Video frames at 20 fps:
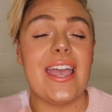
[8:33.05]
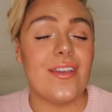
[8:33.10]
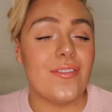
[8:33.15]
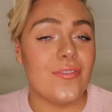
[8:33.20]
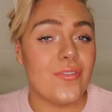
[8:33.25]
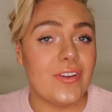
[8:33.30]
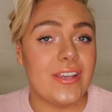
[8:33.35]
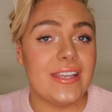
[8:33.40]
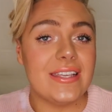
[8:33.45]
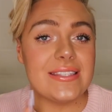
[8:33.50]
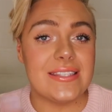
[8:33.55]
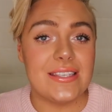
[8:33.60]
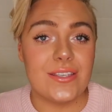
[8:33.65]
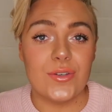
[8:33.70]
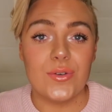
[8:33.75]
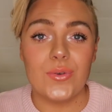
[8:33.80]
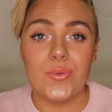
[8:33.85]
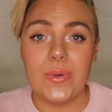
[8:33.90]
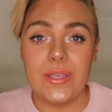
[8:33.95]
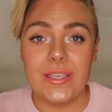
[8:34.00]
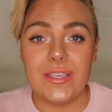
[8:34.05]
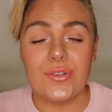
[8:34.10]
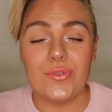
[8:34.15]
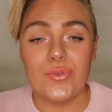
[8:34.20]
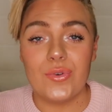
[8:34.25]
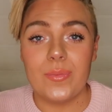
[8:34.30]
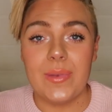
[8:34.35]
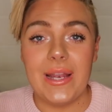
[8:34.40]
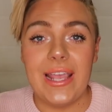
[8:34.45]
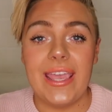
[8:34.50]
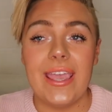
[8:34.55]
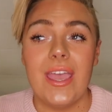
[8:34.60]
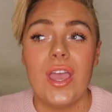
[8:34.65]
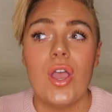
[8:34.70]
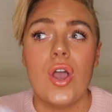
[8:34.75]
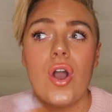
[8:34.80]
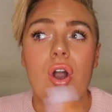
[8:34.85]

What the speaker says: every single week normally.